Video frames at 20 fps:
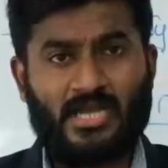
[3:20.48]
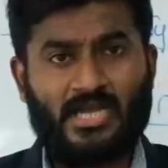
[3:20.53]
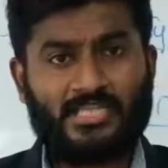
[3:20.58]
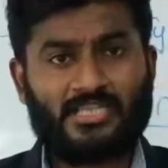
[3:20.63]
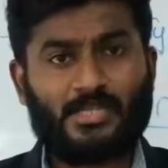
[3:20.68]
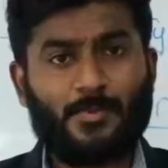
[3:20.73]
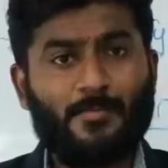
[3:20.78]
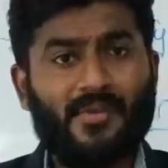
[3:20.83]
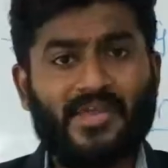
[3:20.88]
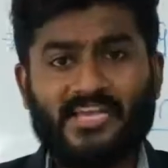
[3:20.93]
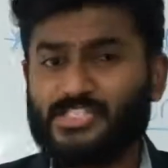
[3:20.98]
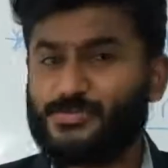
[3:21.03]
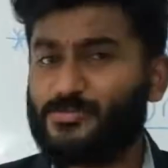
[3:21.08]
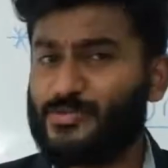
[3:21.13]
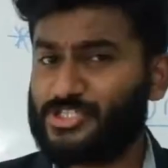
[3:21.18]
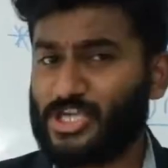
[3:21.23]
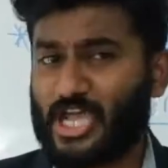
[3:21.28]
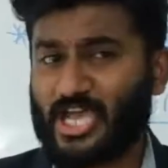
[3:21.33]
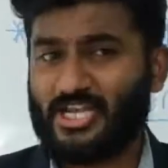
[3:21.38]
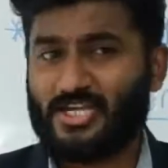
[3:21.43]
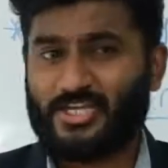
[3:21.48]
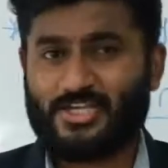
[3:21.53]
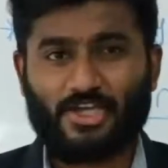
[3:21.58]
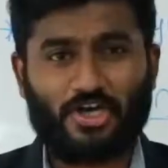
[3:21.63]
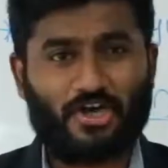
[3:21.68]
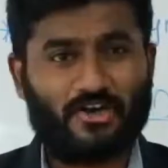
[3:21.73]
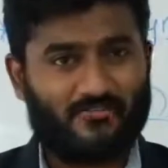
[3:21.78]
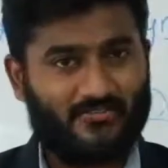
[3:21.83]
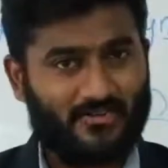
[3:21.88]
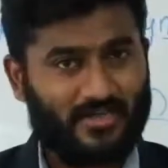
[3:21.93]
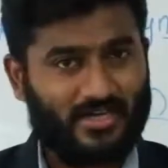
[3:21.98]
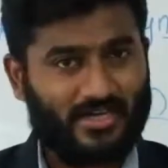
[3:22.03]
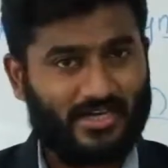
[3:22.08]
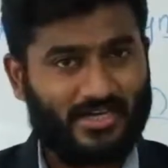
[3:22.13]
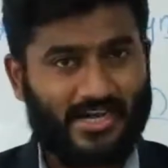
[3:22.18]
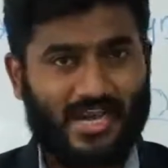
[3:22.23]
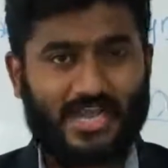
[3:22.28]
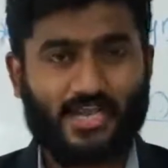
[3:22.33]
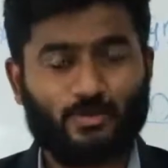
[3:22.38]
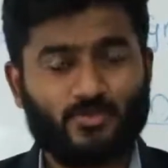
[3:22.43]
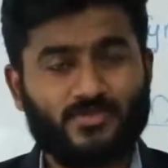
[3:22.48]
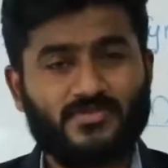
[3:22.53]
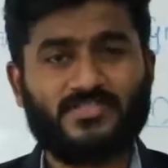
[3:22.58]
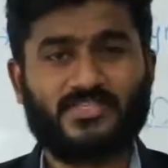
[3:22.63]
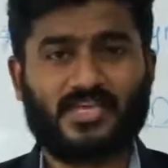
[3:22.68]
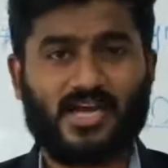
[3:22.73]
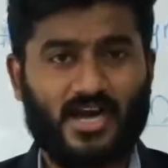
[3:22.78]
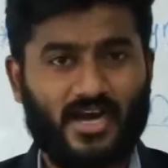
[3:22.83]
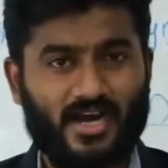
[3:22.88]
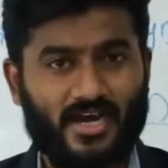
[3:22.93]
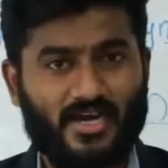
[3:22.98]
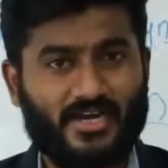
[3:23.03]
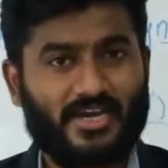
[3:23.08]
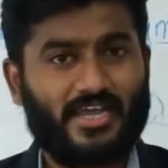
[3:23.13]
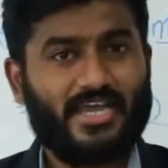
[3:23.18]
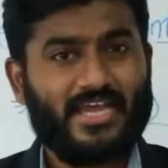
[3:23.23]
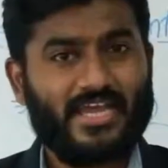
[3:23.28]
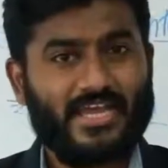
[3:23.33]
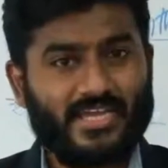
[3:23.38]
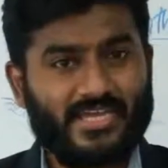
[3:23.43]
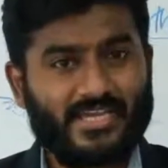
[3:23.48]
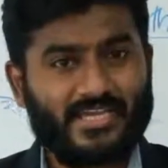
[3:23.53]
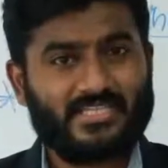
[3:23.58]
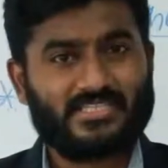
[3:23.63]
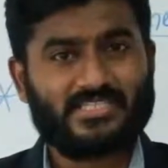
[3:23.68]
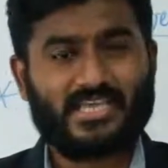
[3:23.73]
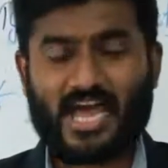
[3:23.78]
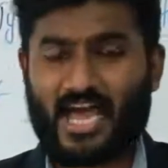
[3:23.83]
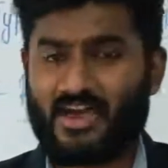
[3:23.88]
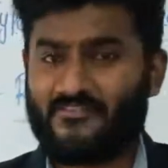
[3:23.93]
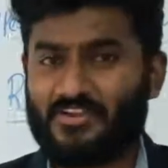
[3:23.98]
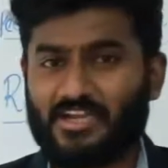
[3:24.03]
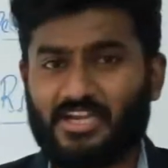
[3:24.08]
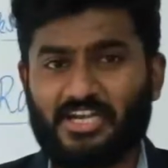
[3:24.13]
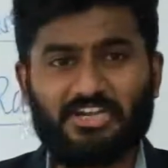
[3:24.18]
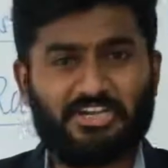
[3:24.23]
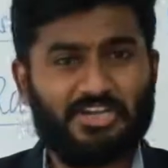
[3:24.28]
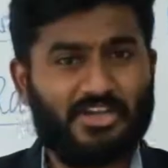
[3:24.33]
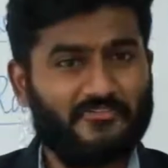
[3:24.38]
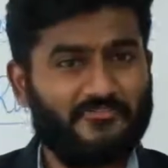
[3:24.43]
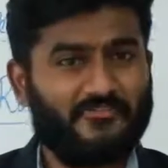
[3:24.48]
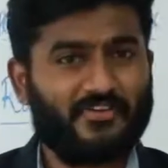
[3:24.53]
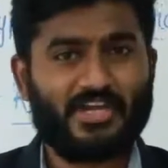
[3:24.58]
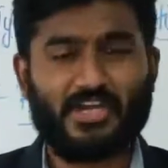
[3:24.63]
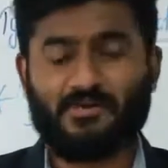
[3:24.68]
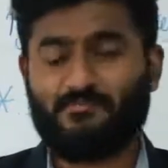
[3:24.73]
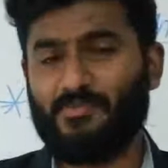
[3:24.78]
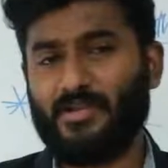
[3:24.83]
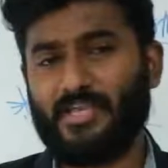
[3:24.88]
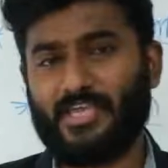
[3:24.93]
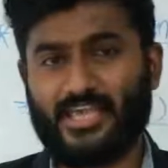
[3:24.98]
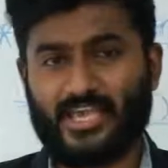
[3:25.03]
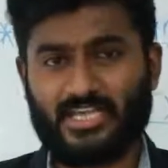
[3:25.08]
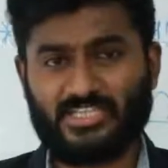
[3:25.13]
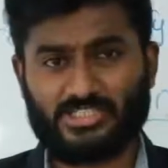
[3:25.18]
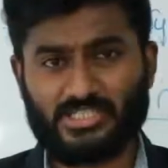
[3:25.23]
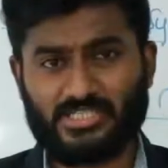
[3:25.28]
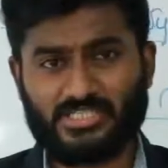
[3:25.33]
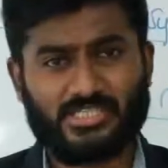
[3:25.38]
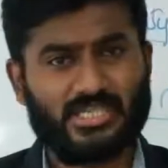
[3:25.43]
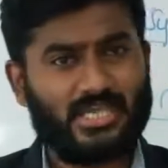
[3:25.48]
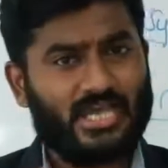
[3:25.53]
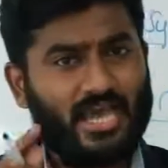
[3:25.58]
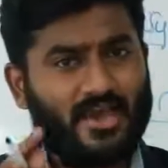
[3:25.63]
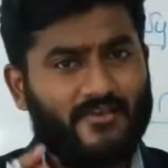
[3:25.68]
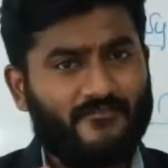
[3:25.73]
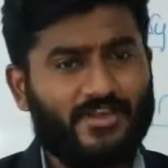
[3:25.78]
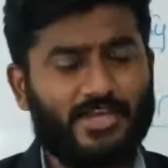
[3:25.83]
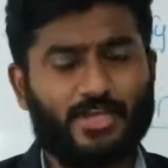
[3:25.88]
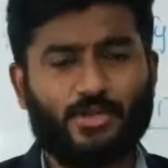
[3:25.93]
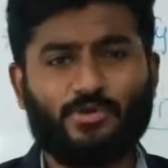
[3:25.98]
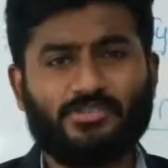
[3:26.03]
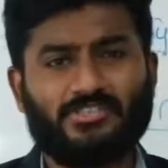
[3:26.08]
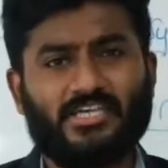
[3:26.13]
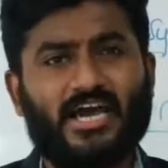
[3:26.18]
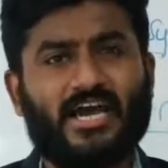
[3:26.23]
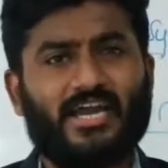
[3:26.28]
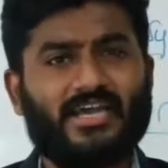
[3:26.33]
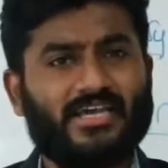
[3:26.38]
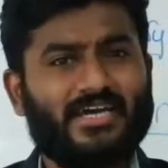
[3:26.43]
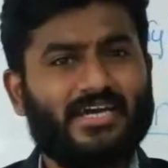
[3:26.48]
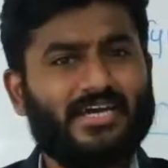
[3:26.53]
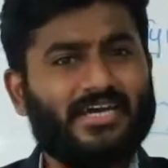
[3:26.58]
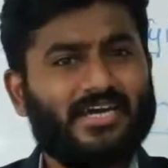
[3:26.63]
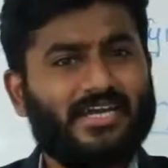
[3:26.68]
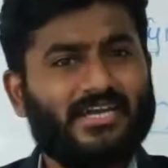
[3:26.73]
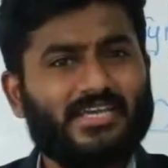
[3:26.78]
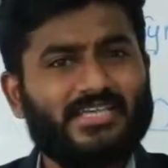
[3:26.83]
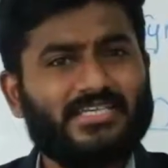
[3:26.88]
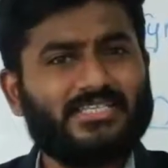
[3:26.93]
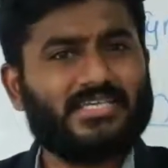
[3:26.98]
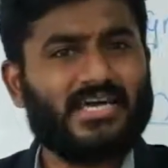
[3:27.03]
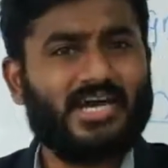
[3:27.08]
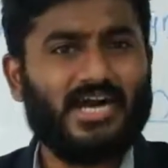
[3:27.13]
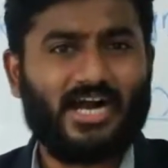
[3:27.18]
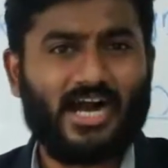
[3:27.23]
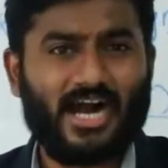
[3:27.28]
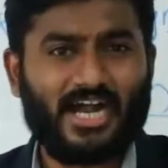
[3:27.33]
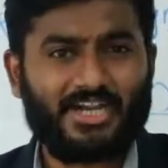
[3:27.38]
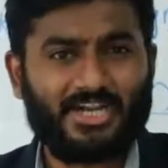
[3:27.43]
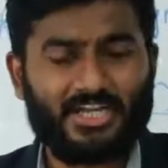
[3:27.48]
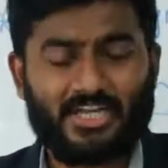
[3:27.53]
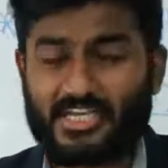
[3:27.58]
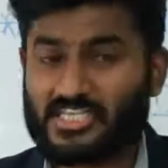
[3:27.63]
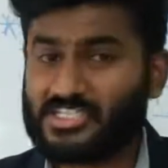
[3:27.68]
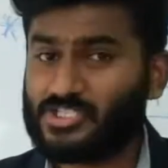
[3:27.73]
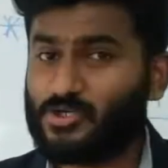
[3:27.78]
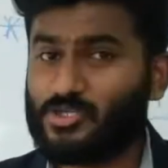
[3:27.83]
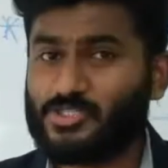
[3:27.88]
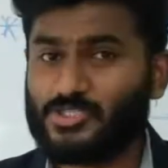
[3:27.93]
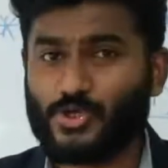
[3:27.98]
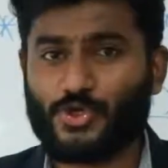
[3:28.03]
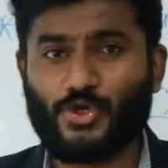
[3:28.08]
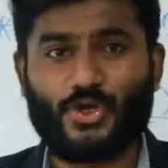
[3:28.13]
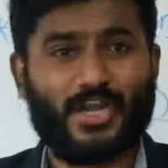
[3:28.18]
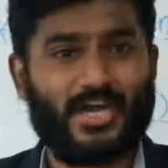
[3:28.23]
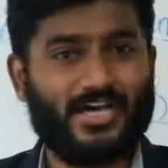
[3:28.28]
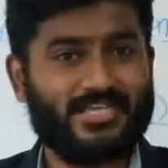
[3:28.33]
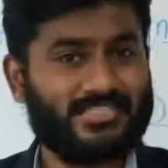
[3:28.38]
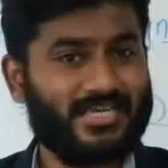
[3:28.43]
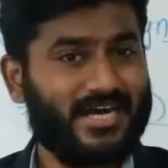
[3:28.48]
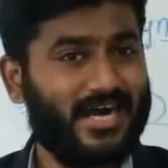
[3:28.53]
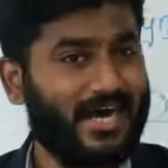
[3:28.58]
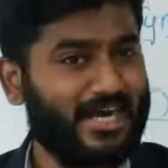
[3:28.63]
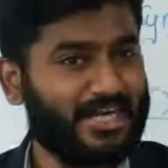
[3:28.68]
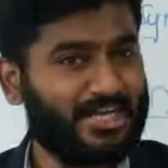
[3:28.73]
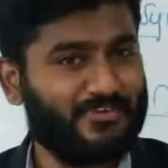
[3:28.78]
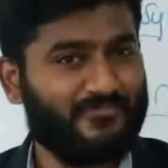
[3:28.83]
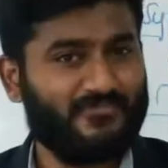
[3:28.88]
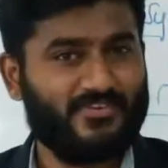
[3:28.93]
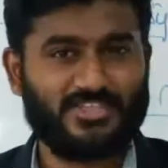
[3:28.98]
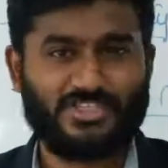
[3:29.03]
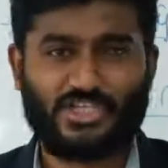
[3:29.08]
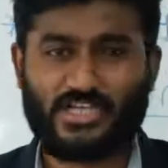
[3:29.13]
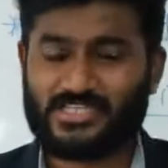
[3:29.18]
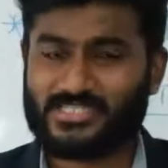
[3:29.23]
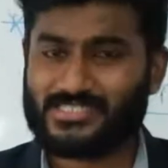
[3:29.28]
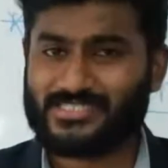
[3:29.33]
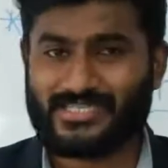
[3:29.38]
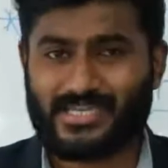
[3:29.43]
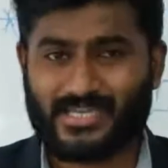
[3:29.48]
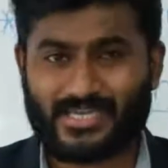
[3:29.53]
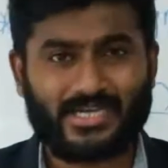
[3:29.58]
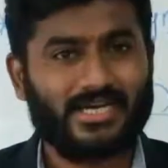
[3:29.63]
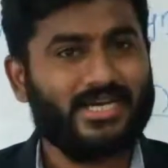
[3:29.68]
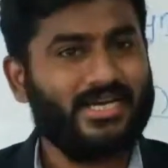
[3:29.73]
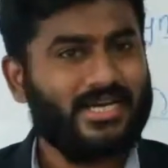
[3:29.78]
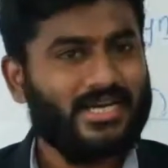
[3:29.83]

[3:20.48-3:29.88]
The main speciality of rayons are it is having different applications. We know that it is also known as artificial silk.